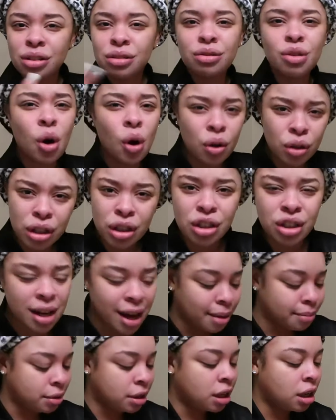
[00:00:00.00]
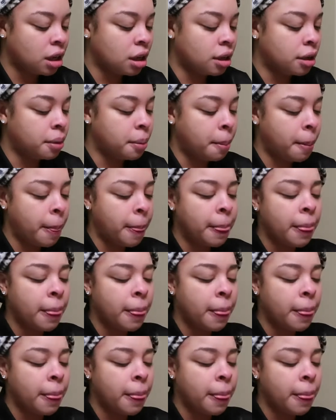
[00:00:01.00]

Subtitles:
Called it chapped skin.